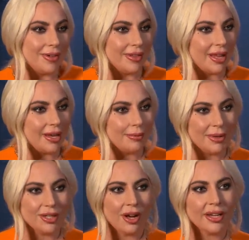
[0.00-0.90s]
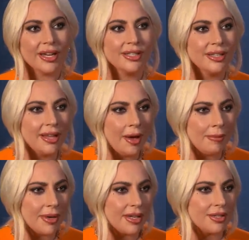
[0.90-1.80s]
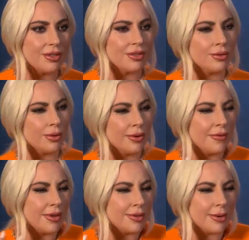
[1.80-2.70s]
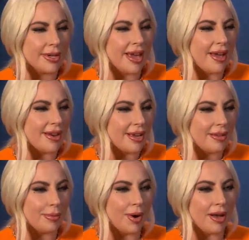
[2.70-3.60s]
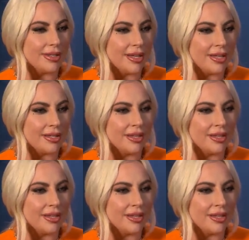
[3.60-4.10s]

and then me talking to them, and it's just sort of this organic process.